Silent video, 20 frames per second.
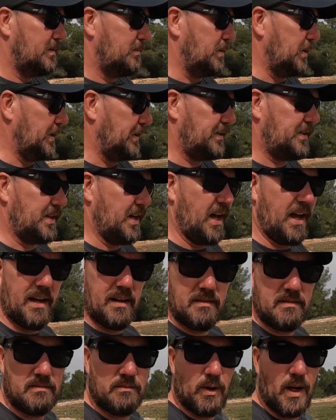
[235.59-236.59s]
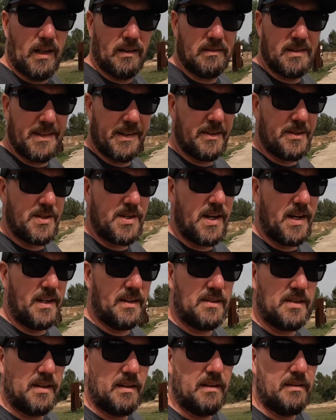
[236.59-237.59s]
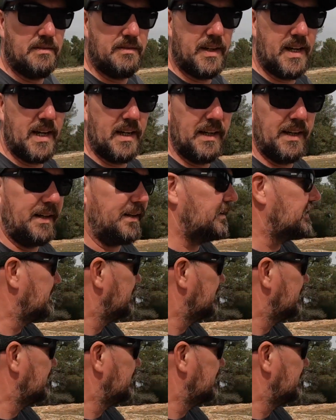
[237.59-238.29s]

but it's well, you can see it's in a fairly